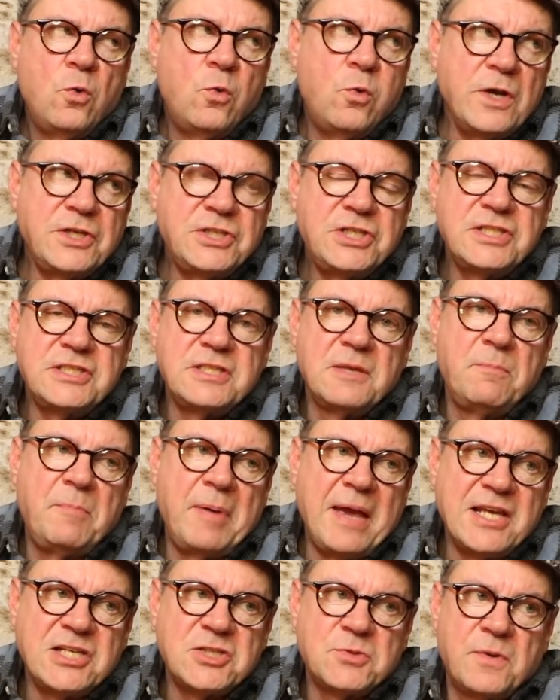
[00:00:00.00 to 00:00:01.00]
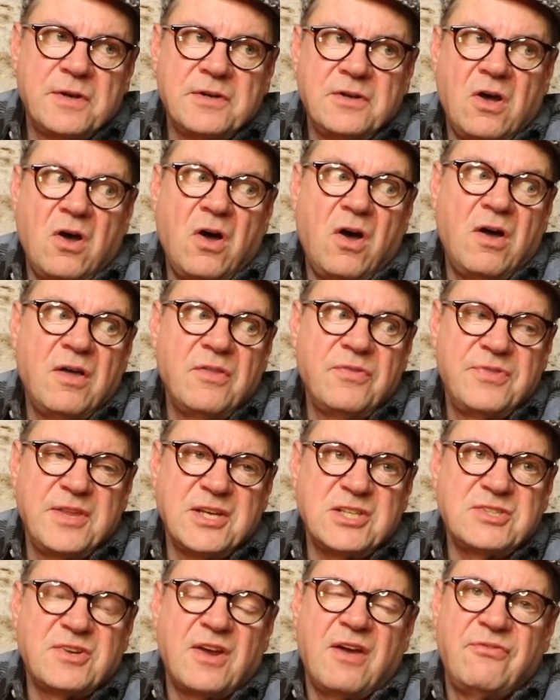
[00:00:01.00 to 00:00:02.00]
Which is the best one
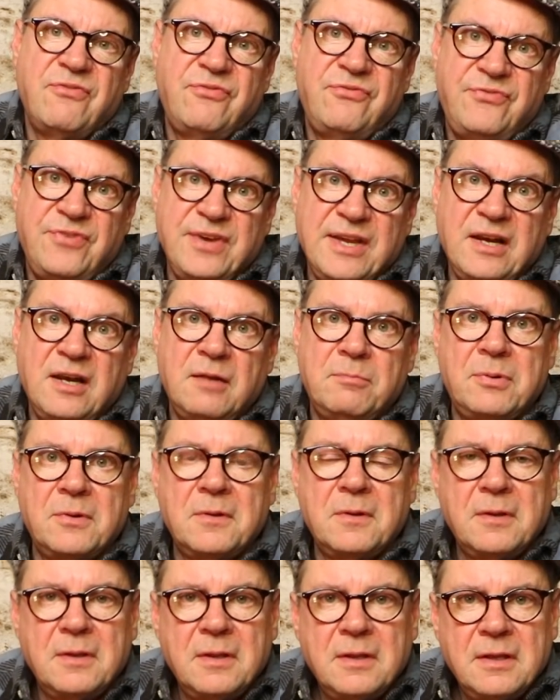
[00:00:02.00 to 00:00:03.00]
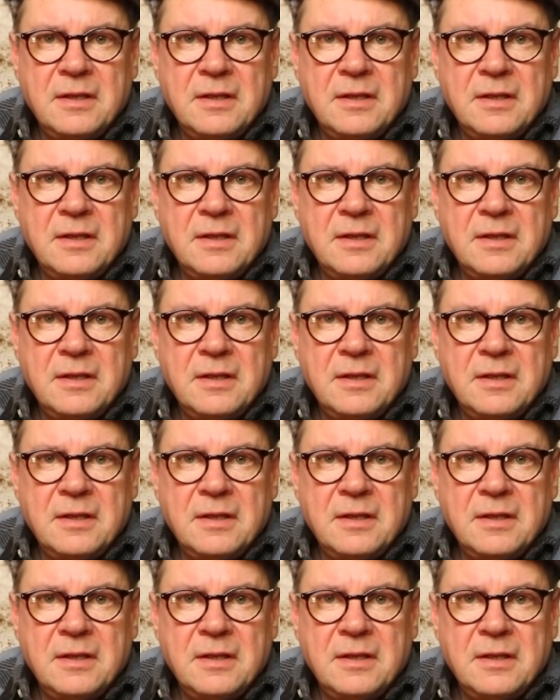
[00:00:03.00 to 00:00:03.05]
that's available?